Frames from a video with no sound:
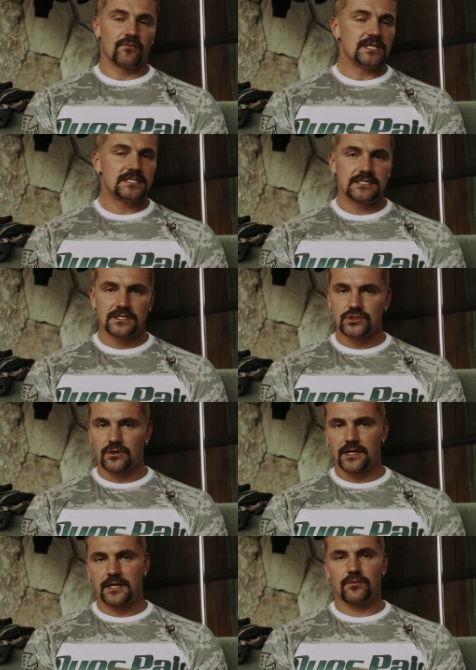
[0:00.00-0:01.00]
Reece is
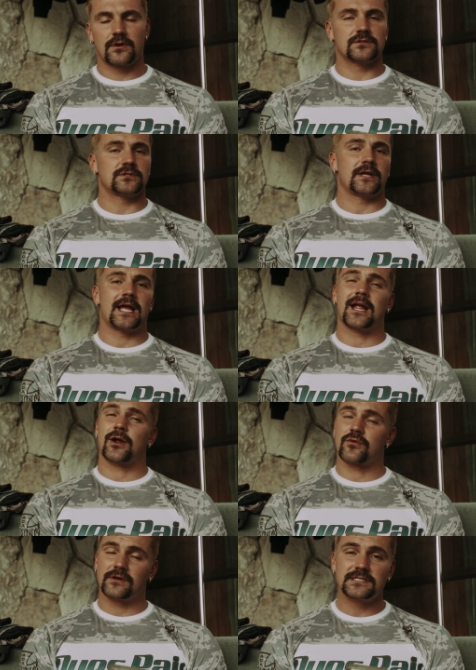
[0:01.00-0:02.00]
enjoying it. We're also getting
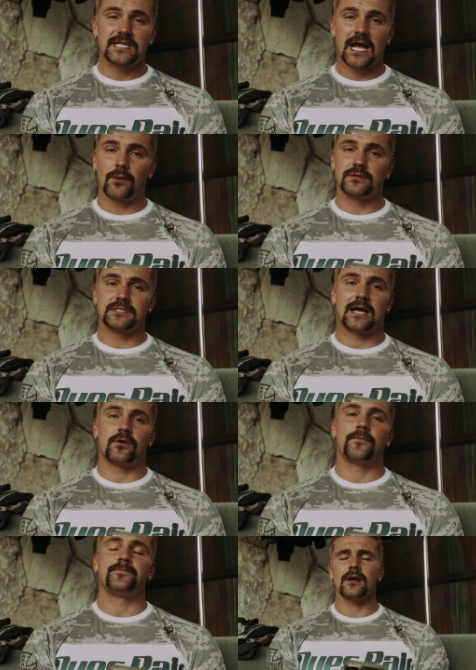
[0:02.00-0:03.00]
Chris to help us out.